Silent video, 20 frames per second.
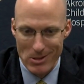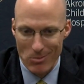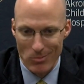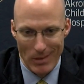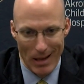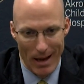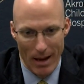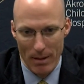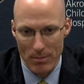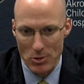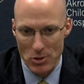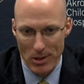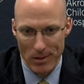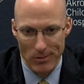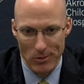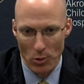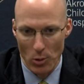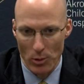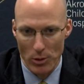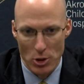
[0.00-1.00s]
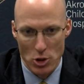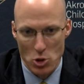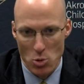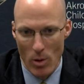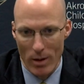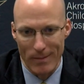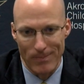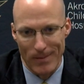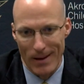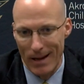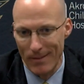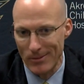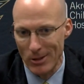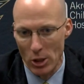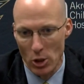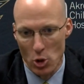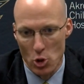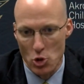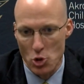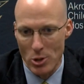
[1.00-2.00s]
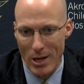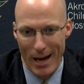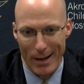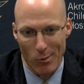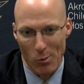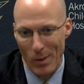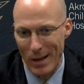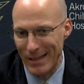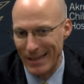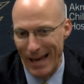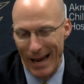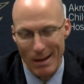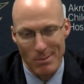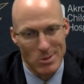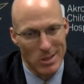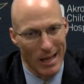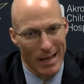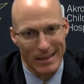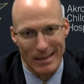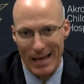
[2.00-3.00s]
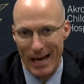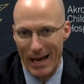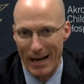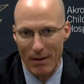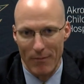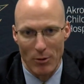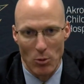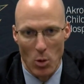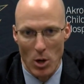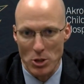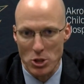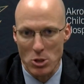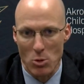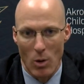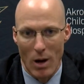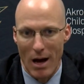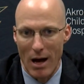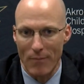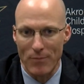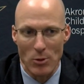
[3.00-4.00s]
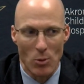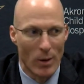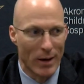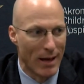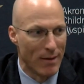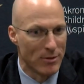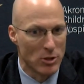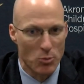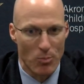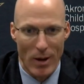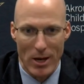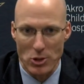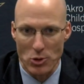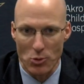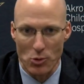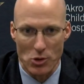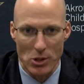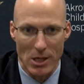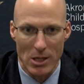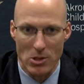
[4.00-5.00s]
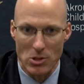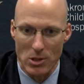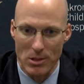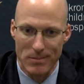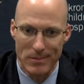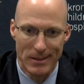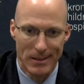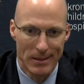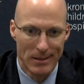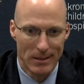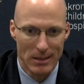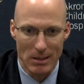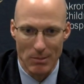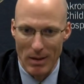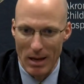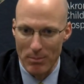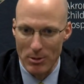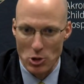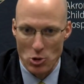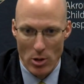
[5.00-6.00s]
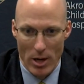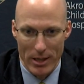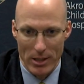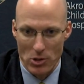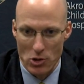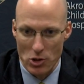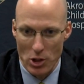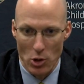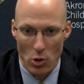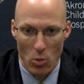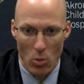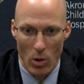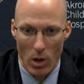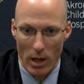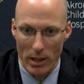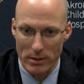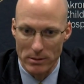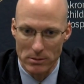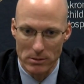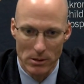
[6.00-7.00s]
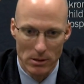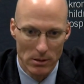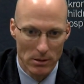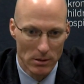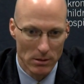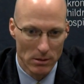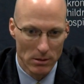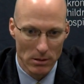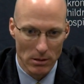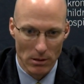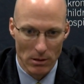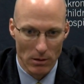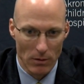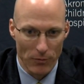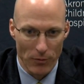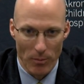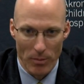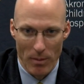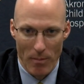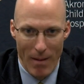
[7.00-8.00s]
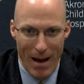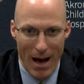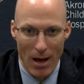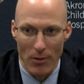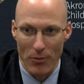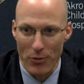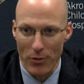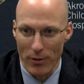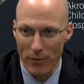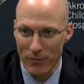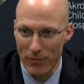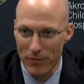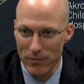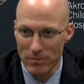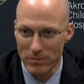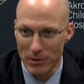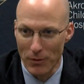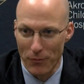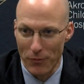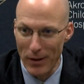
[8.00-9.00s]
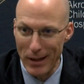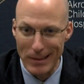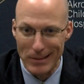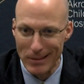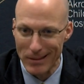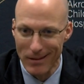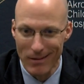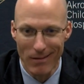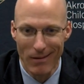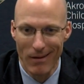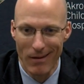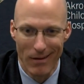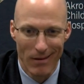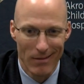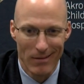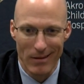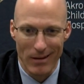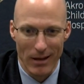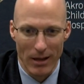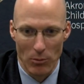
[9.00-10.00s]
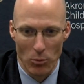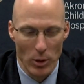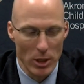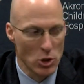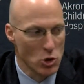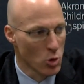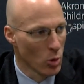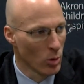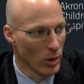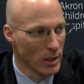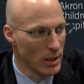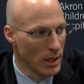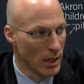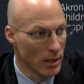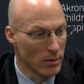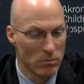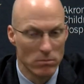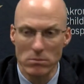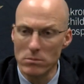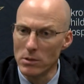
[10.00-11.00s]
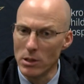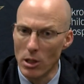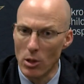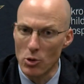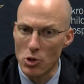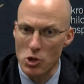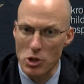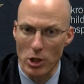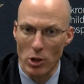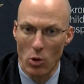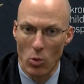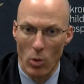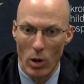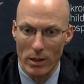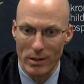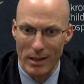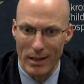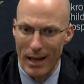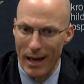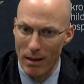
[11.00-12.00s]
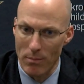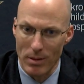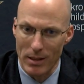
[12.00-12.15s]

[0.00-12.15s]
Sometimes in doing this 25 years, you got to win games like that every once in a while. If you want to have a special season, you maybe try to steal one, you know, from the mouth of defeat. And we truly did, you know, steal one today.